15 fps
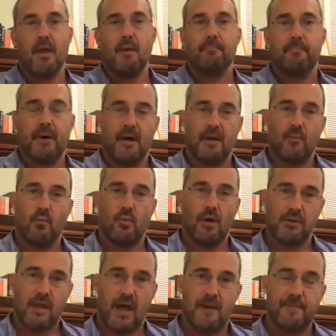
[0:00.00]
But a
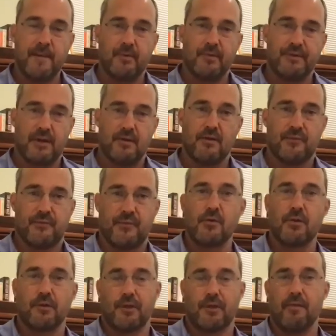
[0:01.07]
lot of people tend to
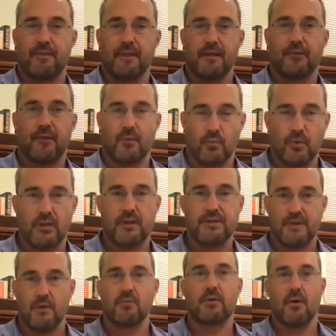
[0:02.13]
focus on things that really
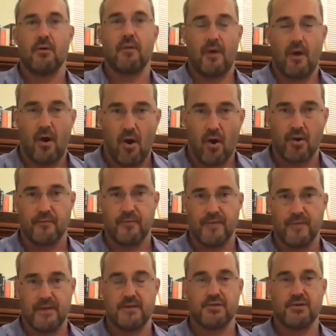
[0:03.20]
don't go to the heart of the
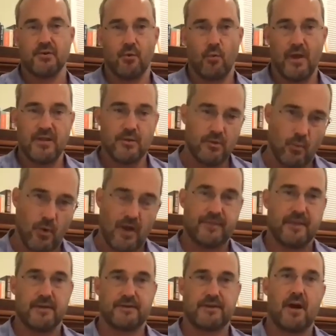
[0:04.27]
issue, the way you would want
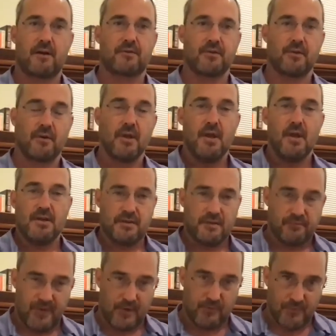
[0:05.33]
that doctor to
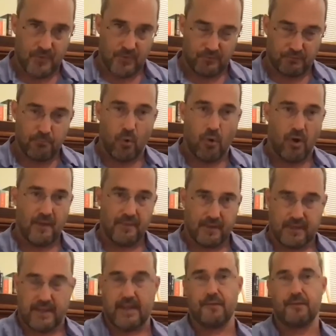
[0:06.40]
focus more on the
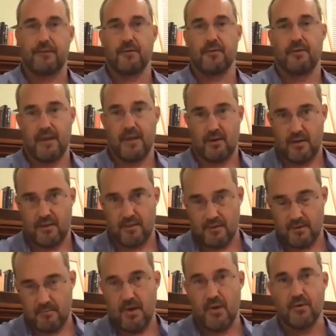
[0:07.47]
cancer than on the
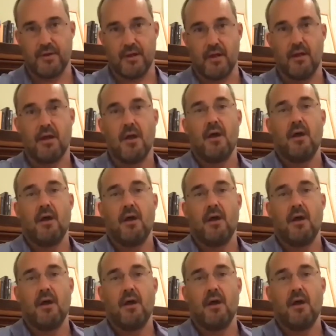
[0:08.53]
pneumonia.